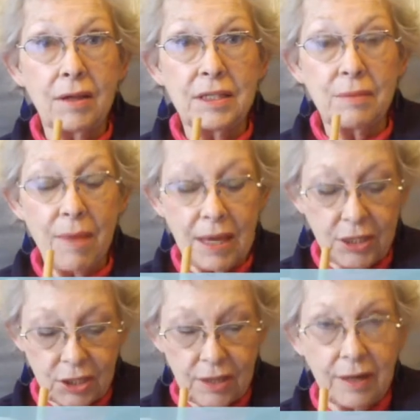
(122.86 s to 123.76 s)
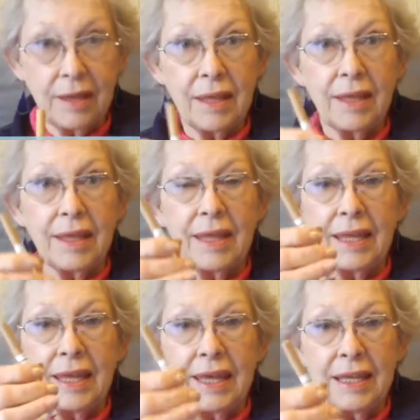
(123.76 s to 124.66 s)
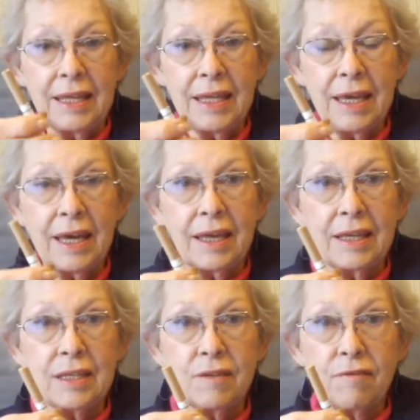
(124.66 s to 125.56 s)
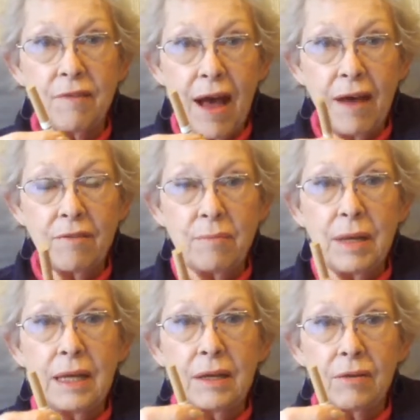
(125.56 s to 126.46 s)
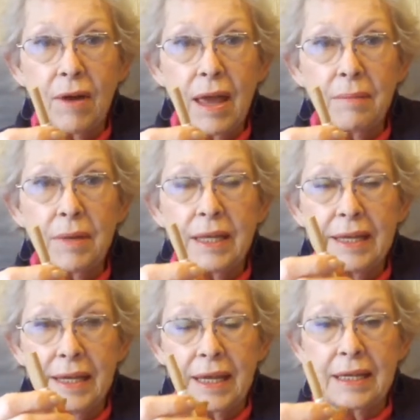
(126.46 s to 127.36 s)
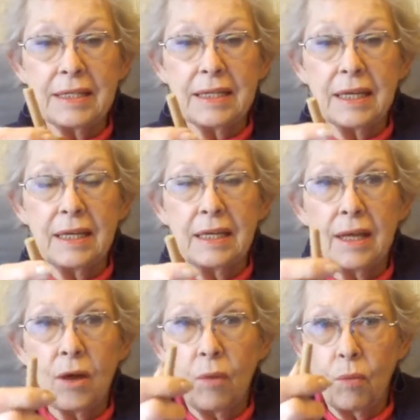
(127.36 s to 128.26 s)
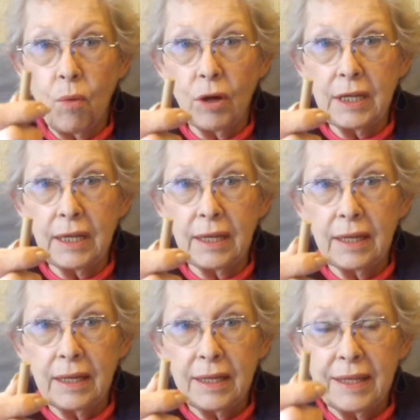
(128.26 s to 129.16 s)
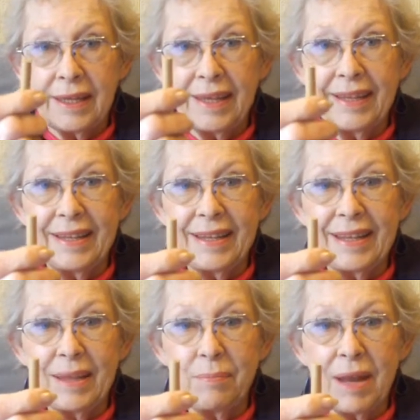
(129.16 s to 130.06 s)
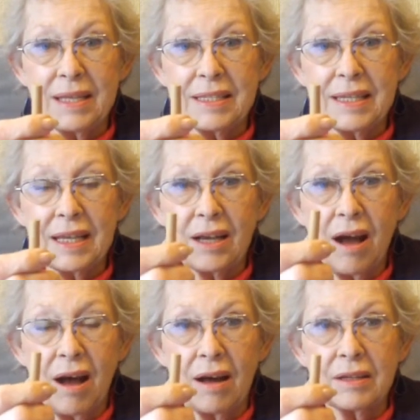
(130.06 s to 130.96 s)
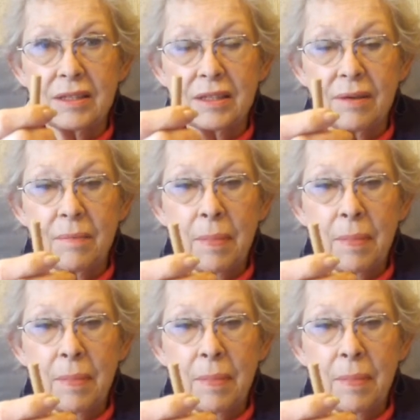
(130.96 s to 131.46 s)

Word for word: can't imagine. In here is 5 milligram nicotine wadding in the plastic cart.